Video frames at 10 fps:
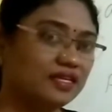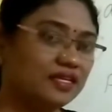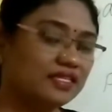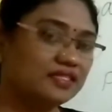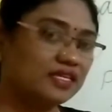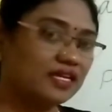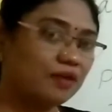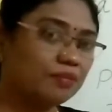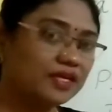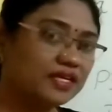It is
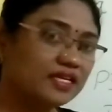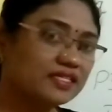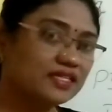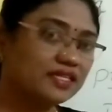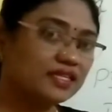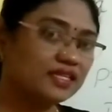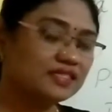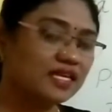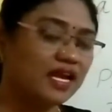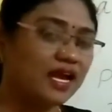incompleted sentence